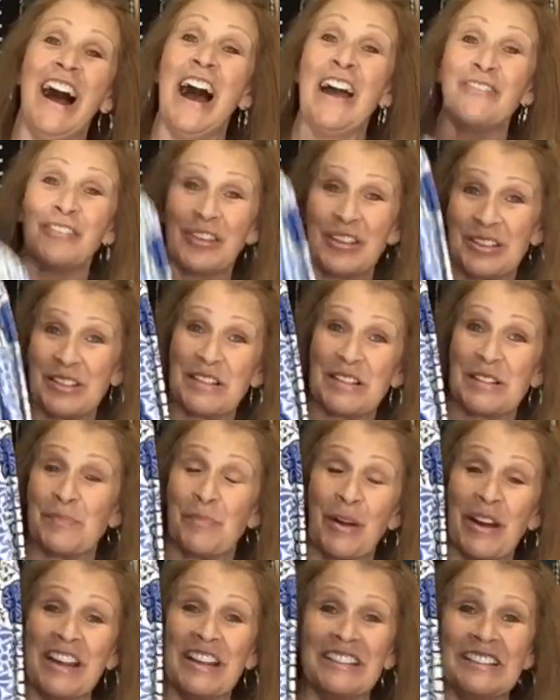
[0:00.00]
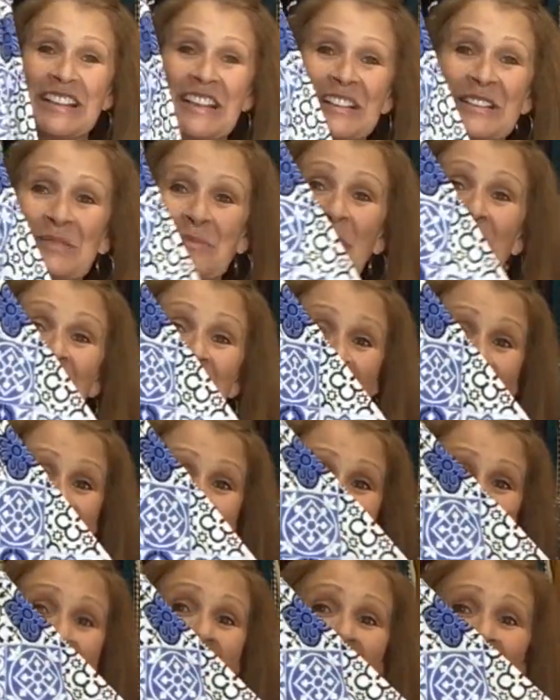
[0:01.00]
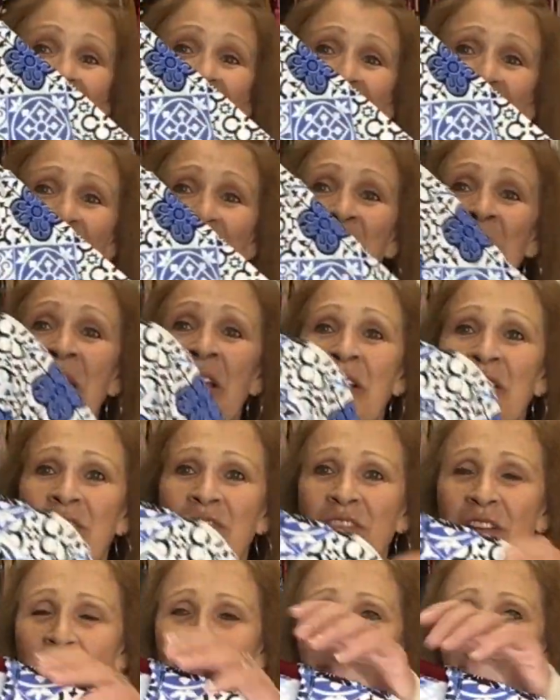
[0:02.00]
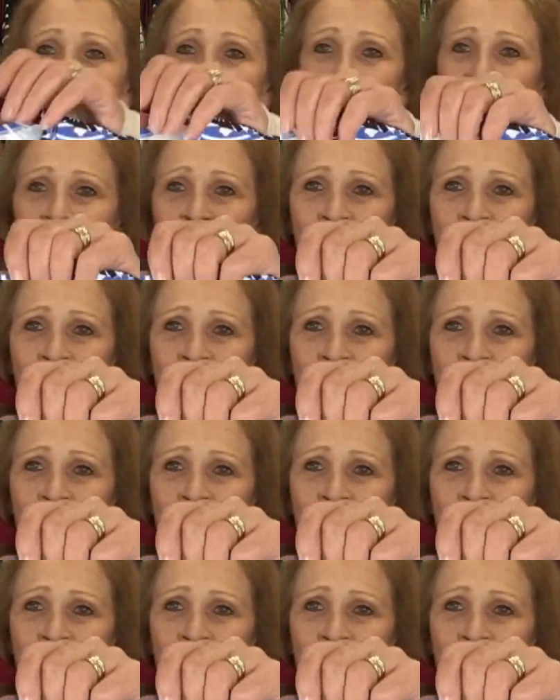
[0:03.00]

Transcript: I've heard this brand does well. It does not do very well for